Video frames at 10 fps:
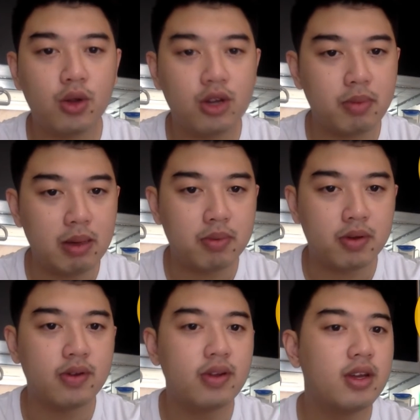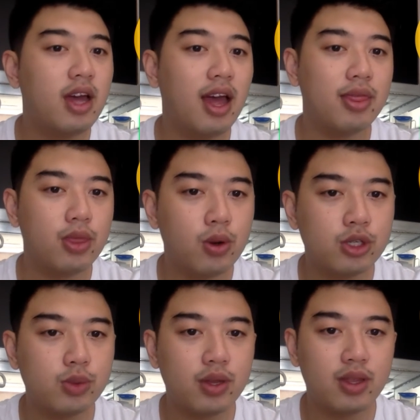older people and
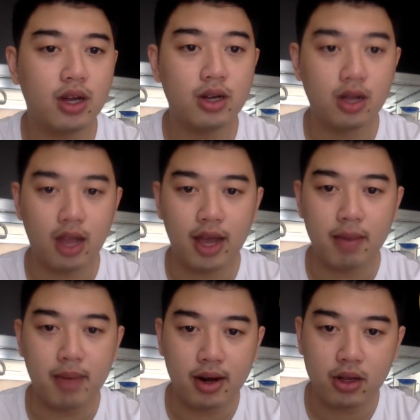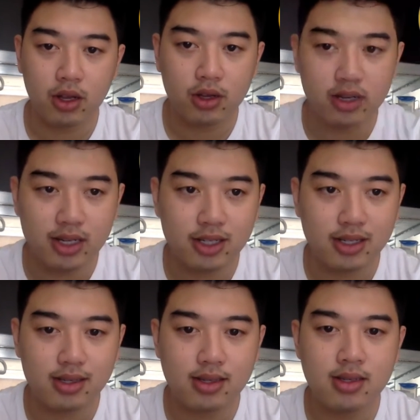those with underlying medical
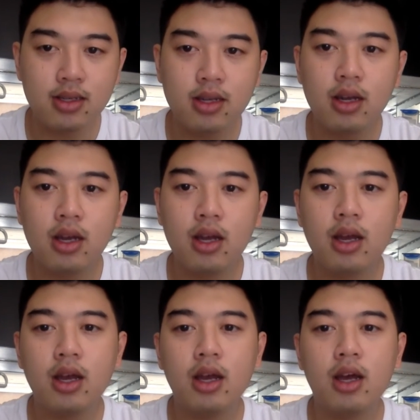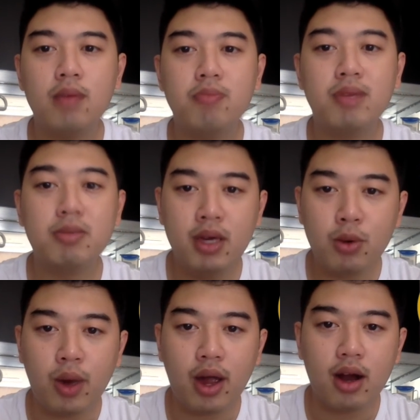conditions. But be
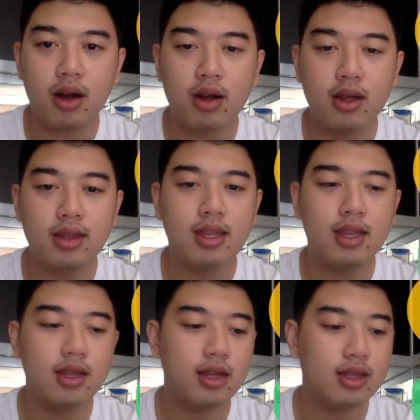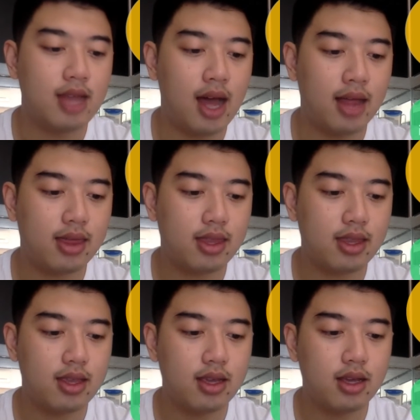aware that
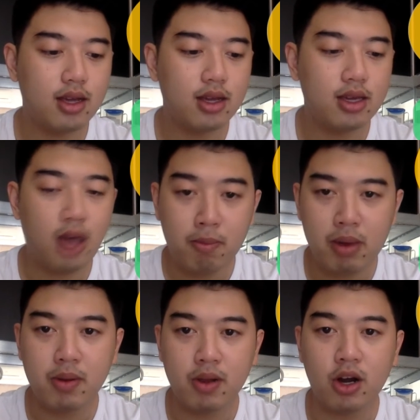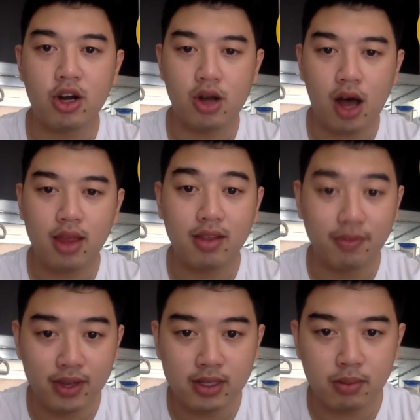young people are not
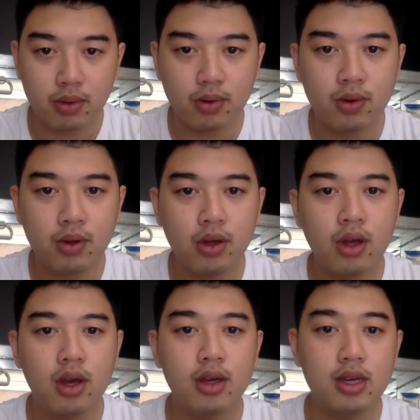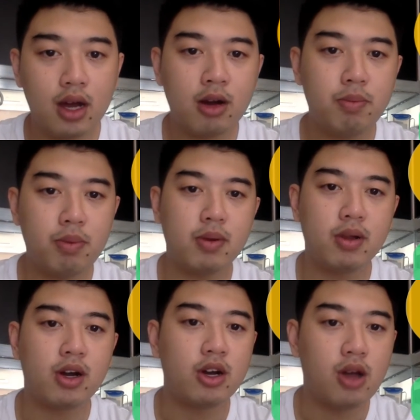invincible. Younger
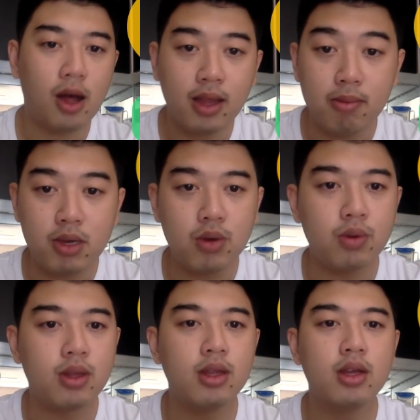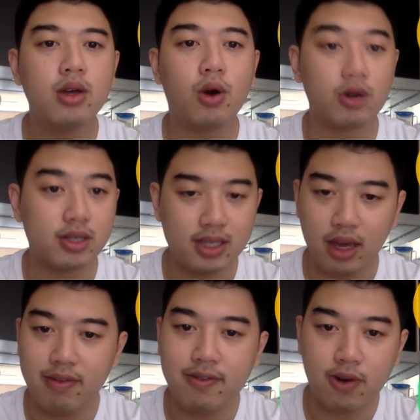people are not immune or
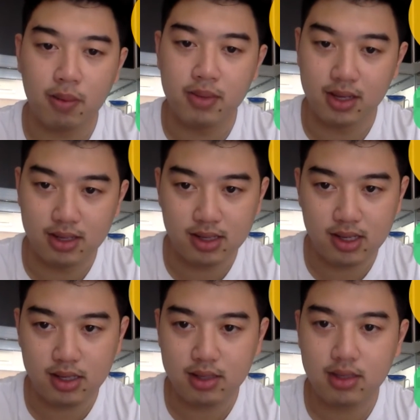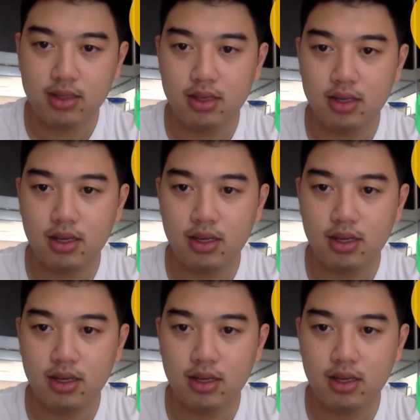safe from the disease.